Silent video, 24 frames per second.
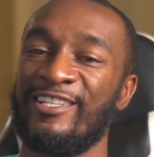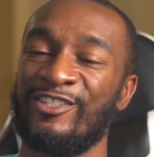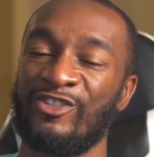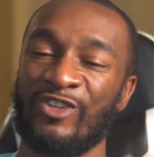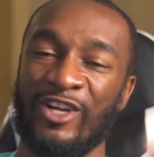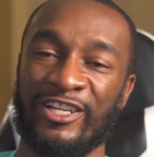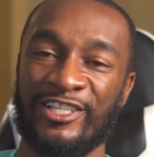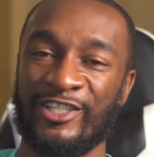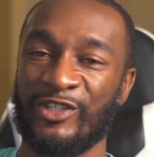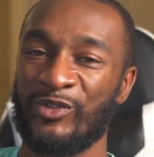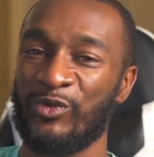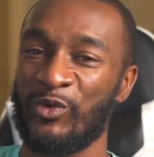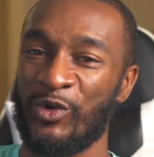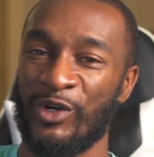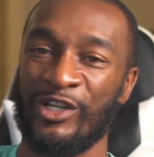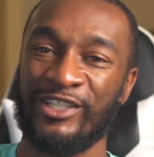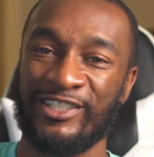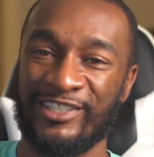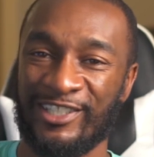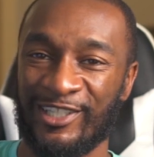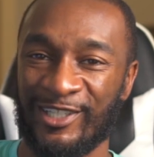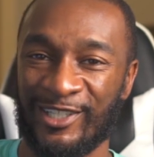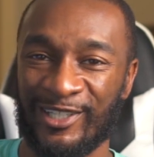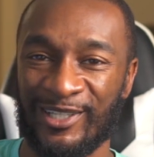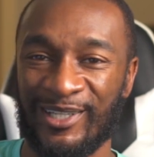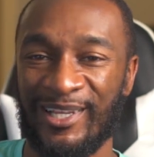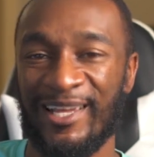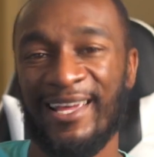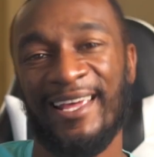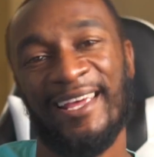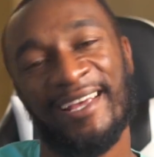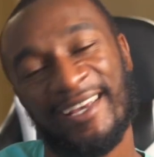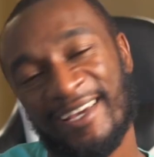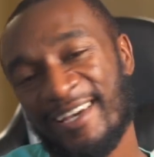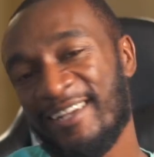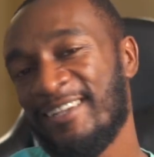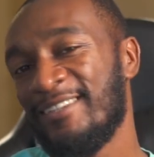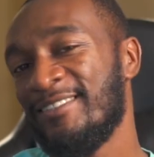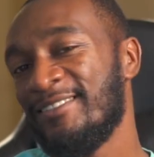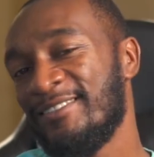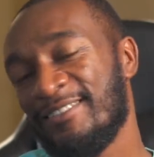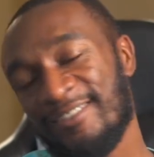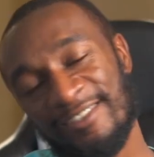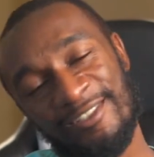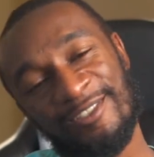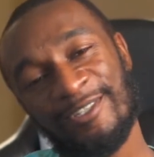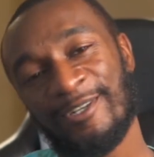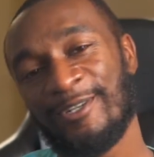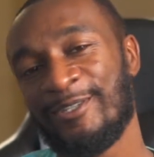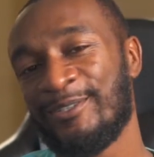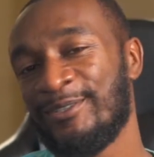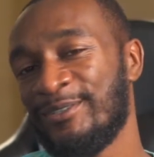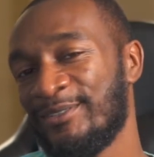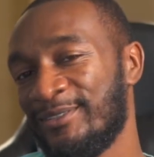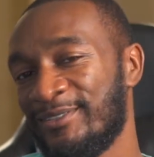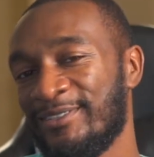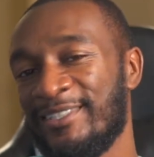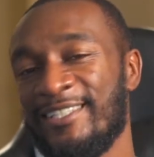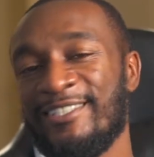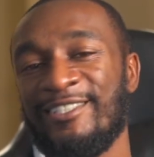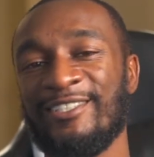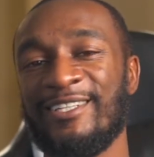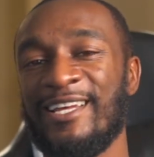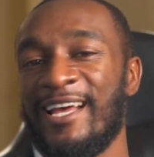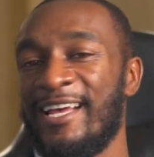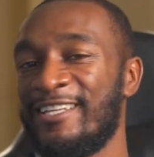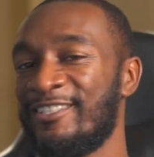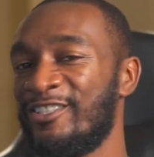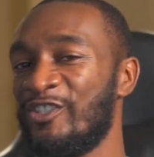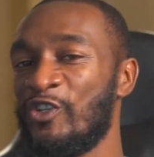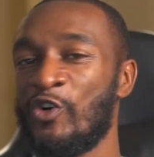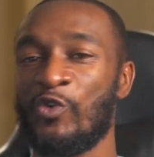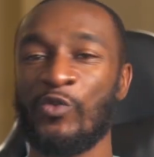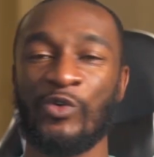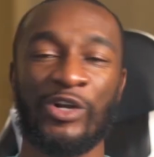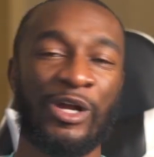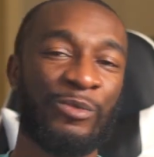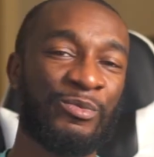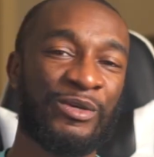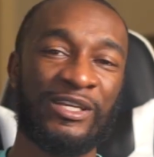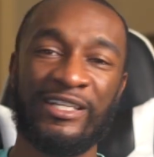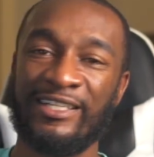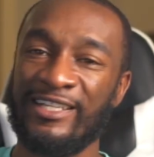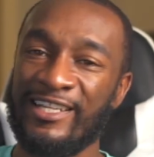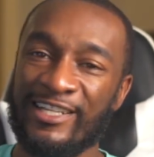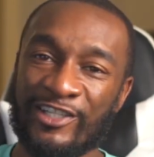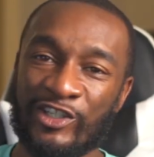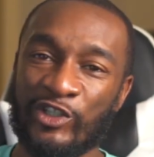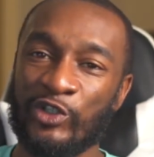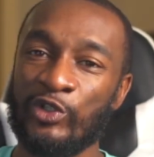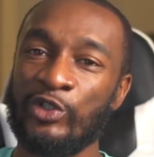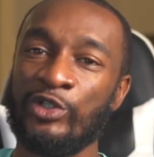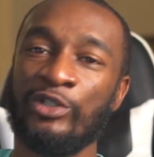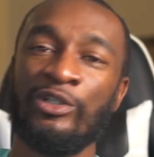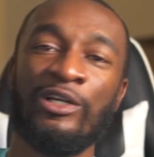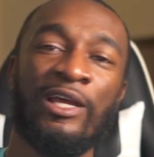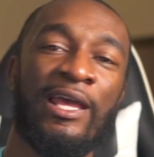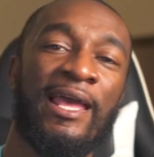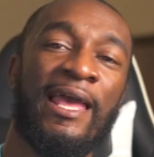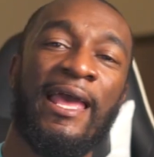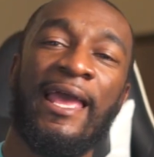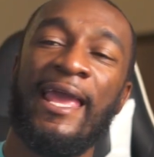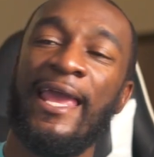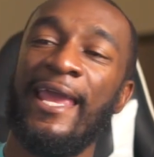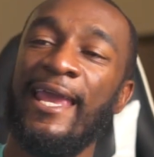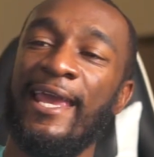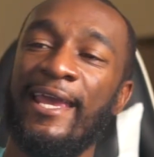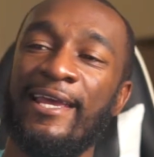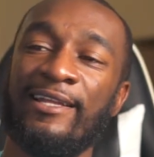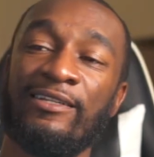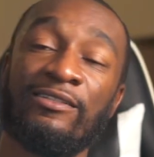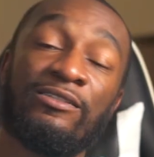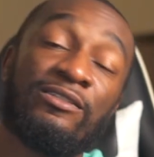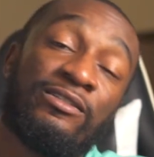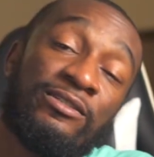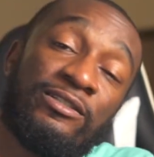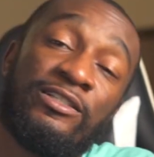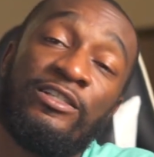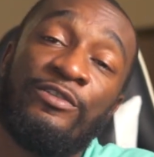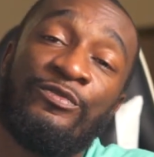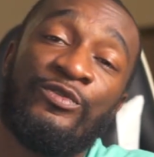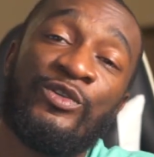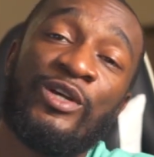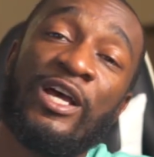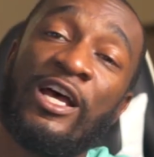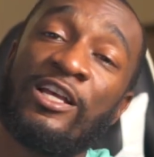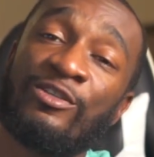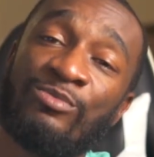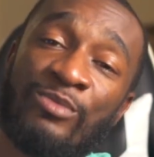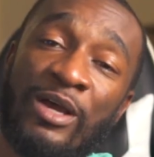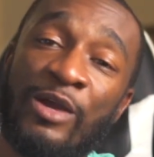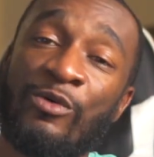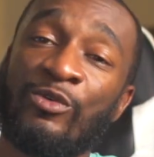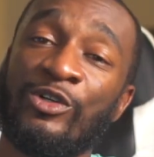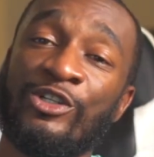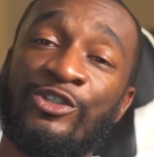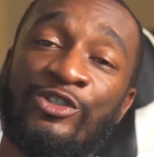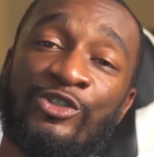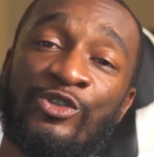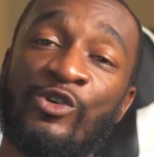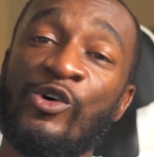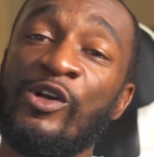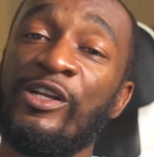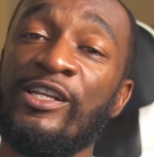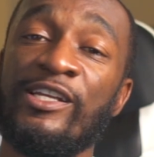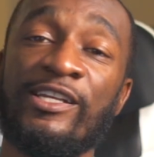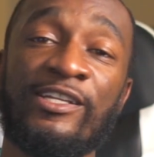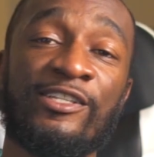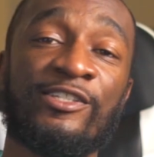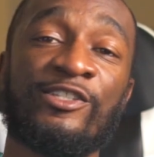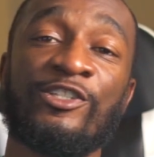So I just wanted to kind of, you know, let you guys know what I'm getting into and to see if you guys might want to join in.